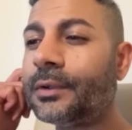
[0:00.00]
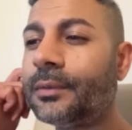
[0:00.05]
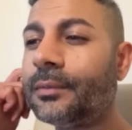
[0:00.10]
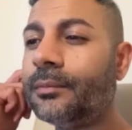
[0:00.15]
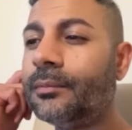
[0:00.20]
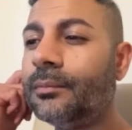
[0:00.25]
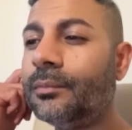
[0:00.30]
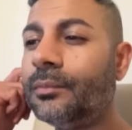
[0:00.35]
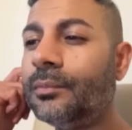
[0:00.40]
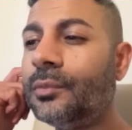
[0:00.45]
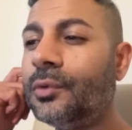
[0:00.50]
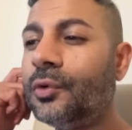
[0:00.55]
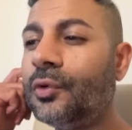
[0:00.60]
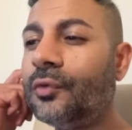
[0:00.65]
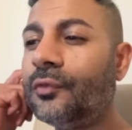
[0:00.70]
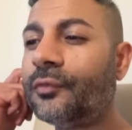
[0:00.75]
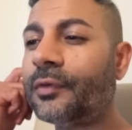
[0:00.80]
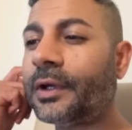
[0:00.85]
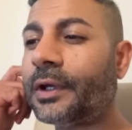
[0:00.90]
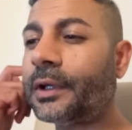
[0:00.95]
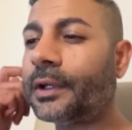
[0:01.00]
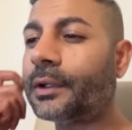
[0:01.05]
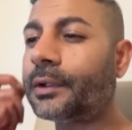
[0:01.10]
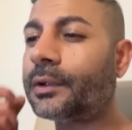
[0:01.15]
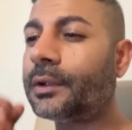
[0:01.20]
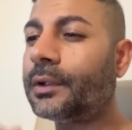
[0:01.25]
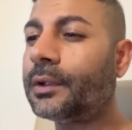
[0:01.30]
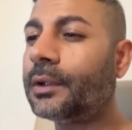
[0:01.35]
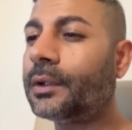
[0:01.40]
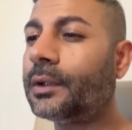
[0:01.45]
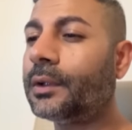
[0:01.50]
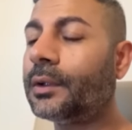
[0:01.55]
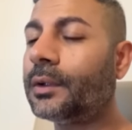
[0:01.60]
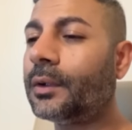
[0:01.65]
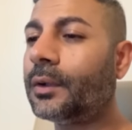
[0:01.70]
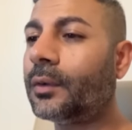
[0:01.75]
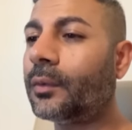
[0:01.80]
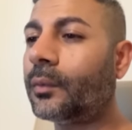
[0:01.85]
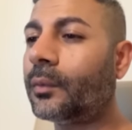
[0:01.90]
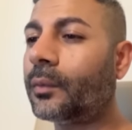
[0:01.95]
moving
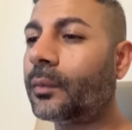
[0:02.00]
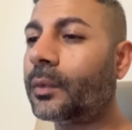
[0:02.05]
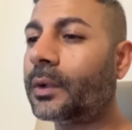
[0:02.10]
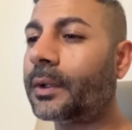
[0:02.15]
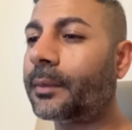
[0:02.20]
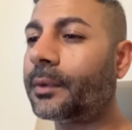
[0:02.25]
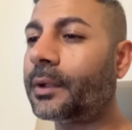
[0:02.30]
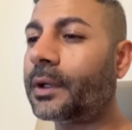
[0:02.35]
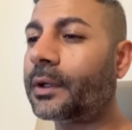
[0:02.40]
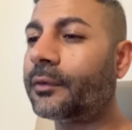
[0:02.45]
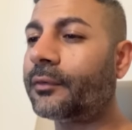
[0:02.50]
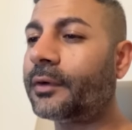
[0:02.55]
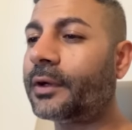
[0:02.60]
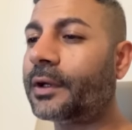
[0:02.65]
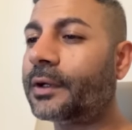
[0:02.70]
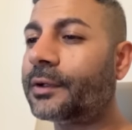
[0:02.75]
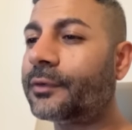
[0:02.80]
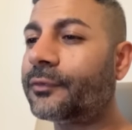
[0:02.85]
when I'm going around in